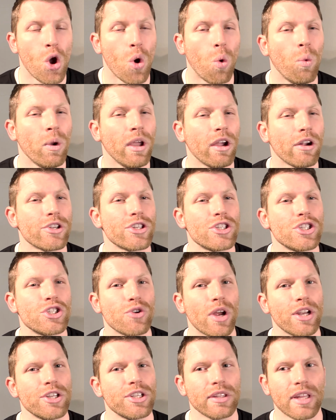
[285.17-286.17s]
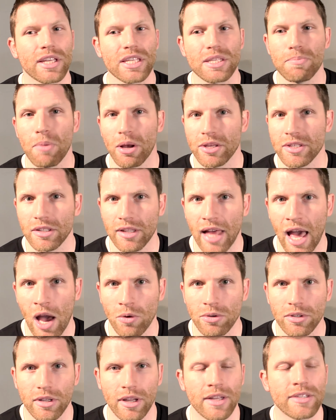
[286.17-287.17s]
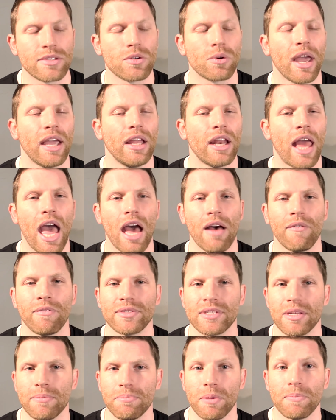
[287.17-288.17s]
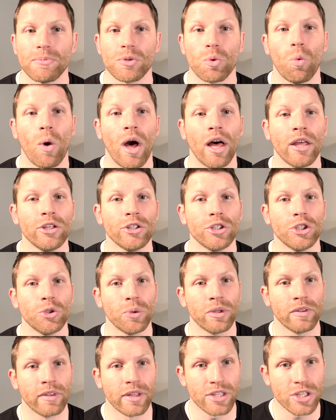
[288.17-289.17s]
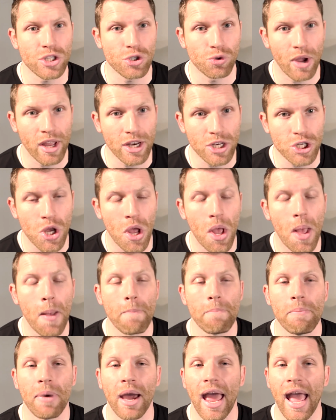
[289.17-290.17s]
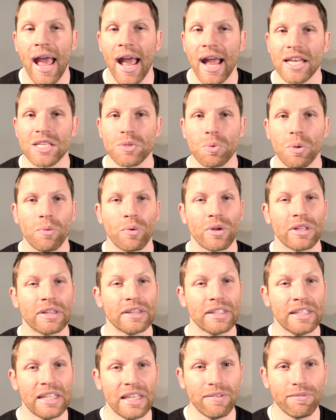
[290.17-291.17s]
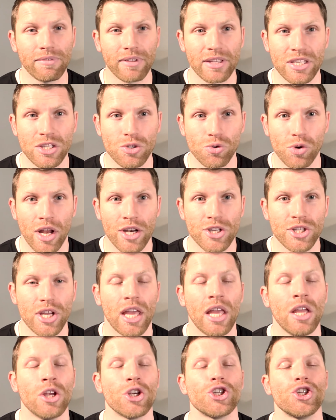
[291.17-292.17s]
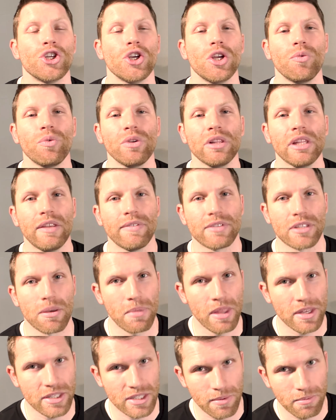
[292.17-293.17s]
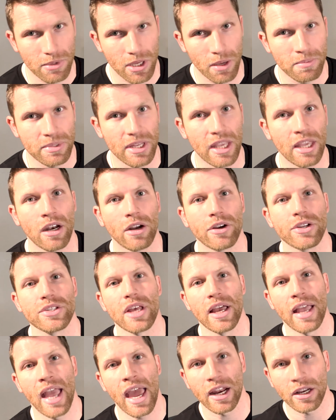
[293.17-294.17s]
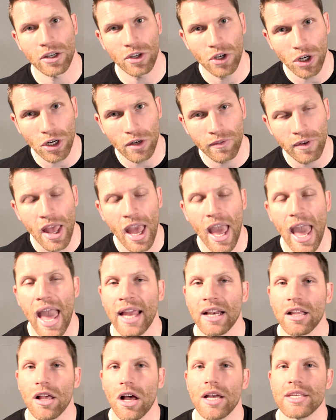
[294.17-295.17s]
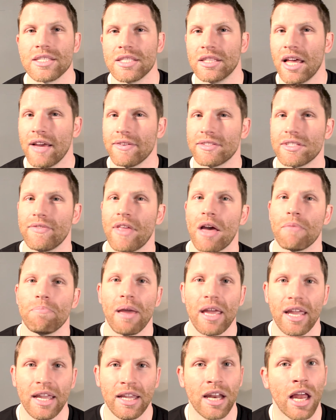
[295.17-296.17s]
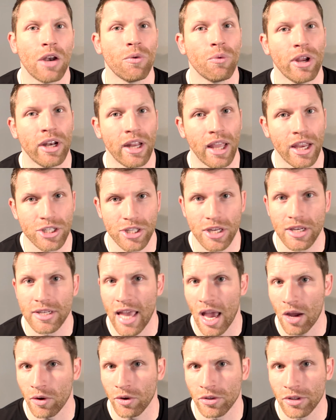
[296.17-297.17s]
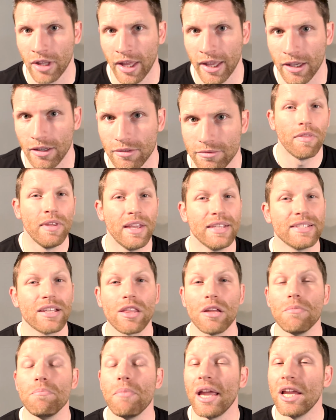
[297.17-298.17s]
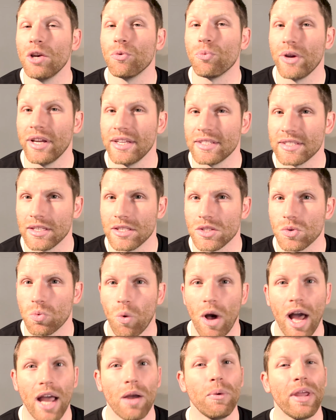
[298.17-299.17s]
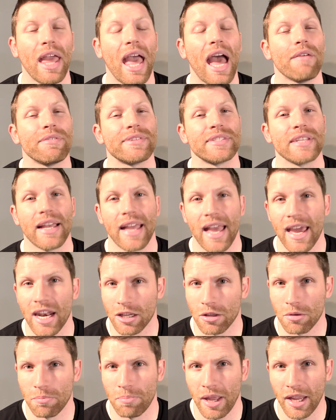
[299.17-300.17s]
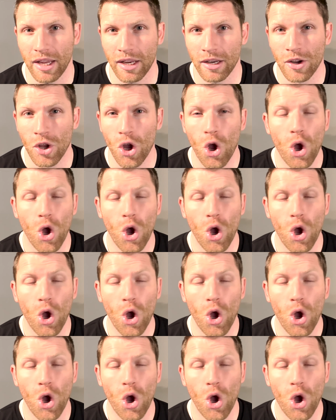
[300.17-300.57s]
We are stretching this muscle out. It's okay to have symptoms while you're doing this stretch, but as we relieve the stretch, it should relieve some of the symptoms in our sciatic nerve and cause less of that pain and radiation down your leg. These are the main reasons why we have sciatica pain.